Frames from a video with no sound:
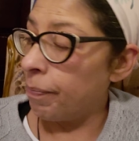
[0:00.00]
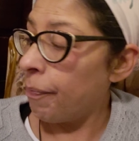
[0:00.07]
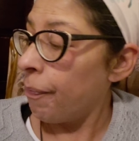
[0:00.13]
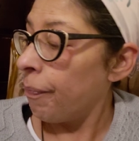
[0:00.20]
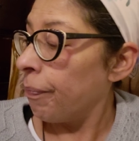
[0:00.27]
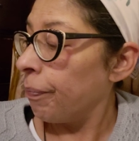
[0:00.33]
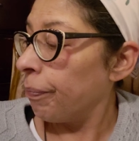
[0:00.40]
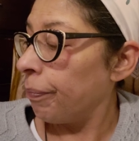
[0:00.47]

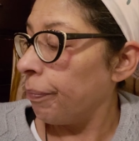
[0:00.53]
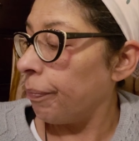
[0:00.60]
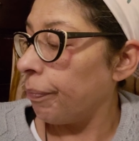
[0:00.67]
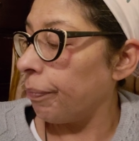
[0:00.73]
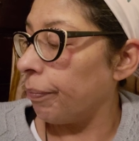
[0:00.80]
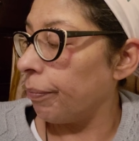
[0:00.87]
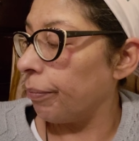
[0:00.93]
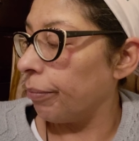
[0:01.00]

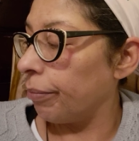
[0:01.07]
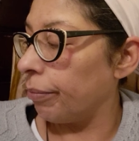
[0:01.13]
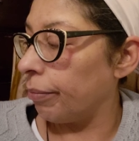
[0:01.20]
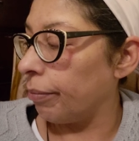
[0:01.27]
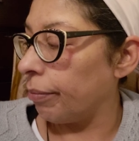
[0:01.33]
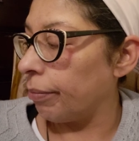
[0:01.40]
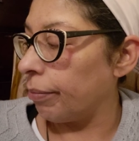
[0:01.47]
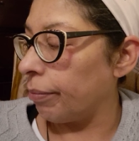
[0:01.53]

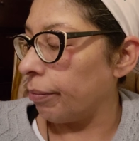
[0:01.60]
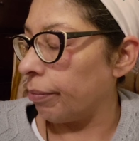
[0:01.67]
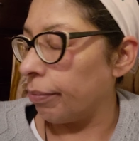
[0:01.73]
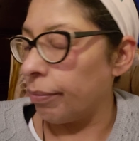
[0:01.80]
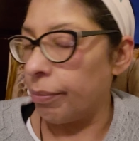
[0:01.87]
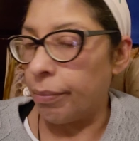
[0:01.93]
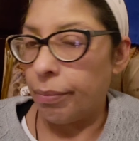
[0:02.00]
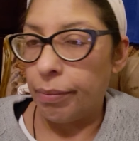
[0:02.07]

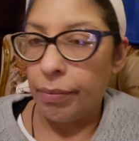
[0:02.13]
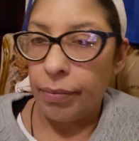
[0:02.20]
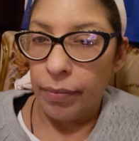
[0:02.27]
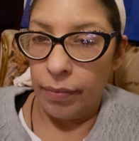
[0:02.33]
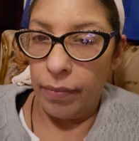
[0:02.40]
(silence)